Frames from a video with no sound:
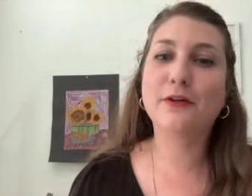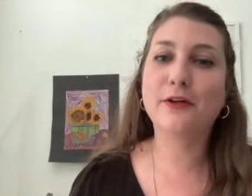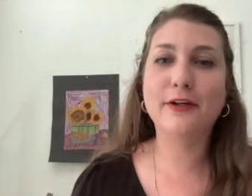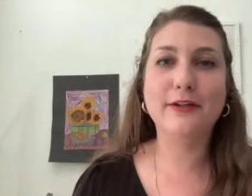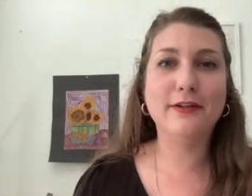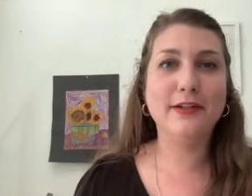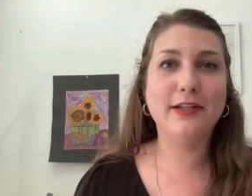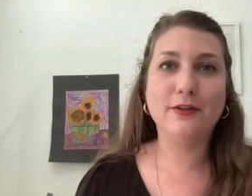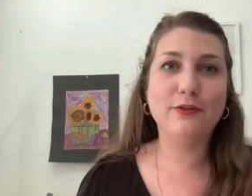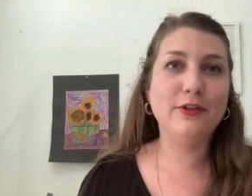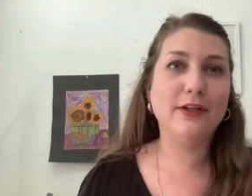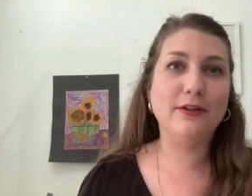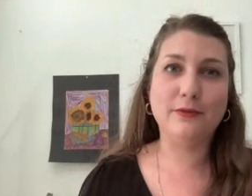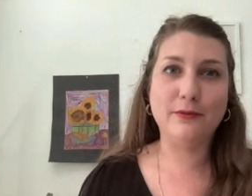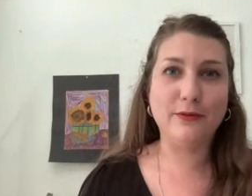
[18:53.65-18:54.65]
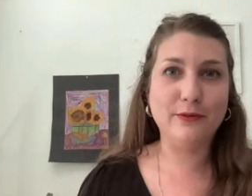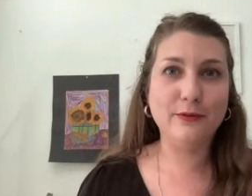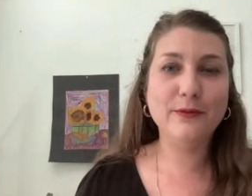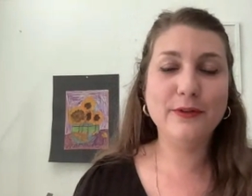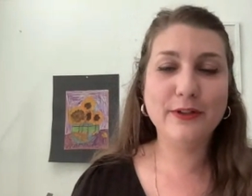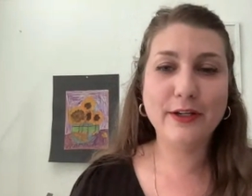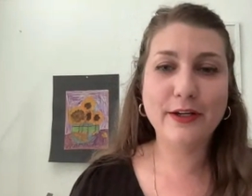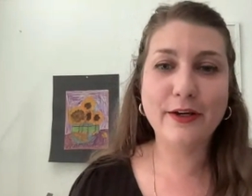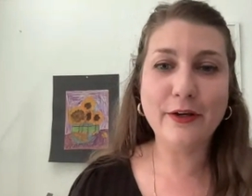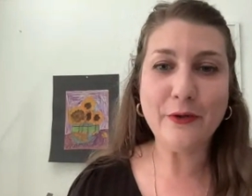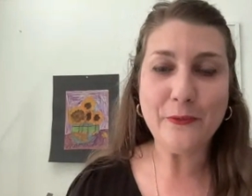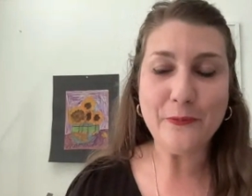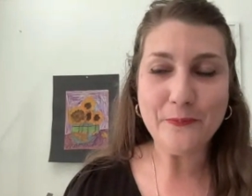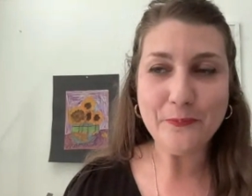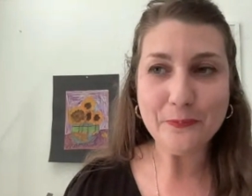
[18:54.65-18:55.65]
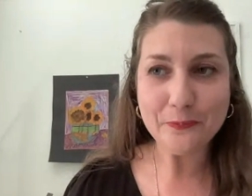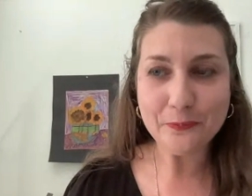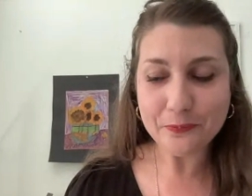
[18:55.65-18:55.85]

art in general um,